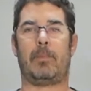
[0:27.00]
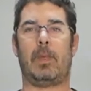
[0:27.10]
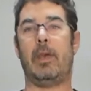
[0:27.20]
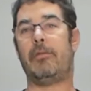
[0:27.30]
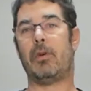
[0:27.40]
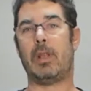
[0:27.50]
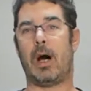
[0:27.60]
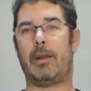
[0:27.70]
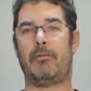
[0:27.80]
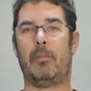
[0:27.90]
If you're
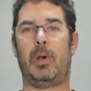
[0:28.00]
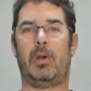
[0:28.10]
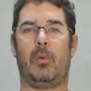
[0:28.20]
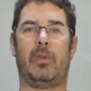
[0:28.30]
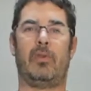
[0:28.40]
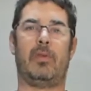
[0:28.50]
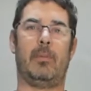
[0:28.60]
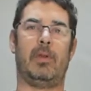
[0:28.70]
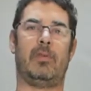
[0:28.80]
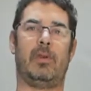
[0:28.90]
not familiar with the
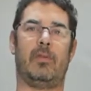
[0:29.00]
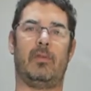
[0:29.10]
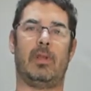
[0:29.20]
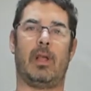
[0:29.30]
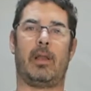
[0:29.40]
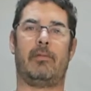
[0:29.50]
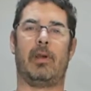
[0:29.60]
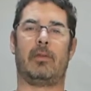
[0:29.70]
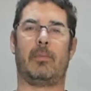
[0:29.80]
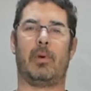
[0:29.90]
SeeMeCNC line of
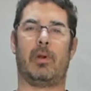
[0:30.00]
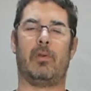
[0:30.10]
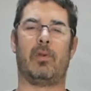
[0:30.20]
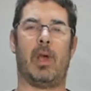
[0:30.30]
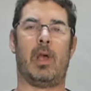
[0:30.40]
Delta printers,